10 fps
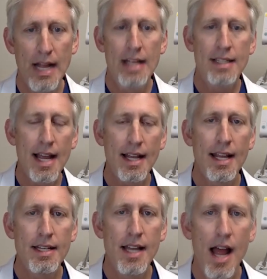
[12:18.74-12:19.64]

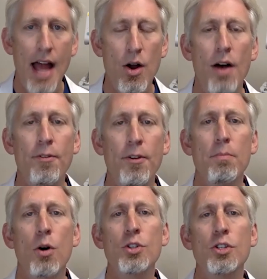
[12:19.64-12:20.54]
Second, and often the
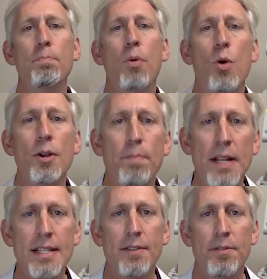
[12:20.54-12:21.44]
most important
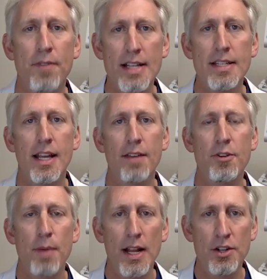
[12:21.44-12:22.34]
piece of advice I give to
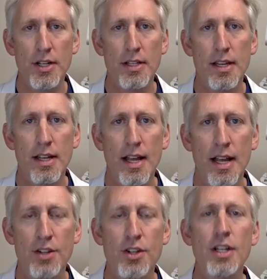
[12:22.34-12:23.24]
patients
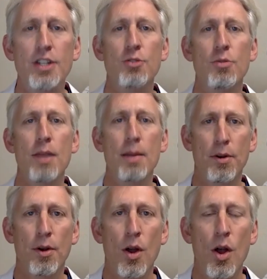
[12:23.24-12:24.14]
is you need to
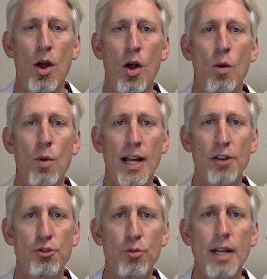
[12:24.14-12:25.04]
remember, we get
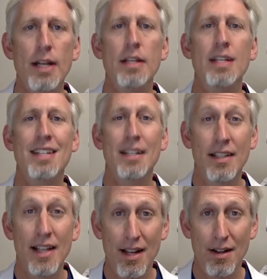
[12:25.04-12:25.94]
treated to
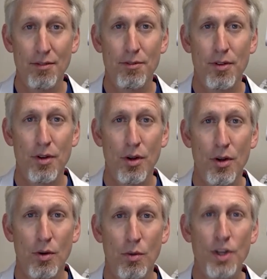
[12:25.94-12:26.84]
live.
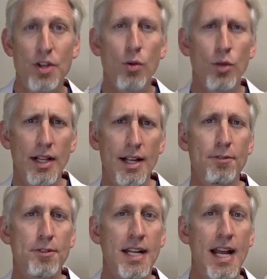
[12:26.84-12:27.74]
We don't
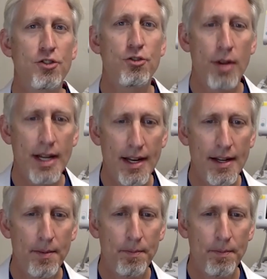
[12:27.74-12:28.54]
live to get treated.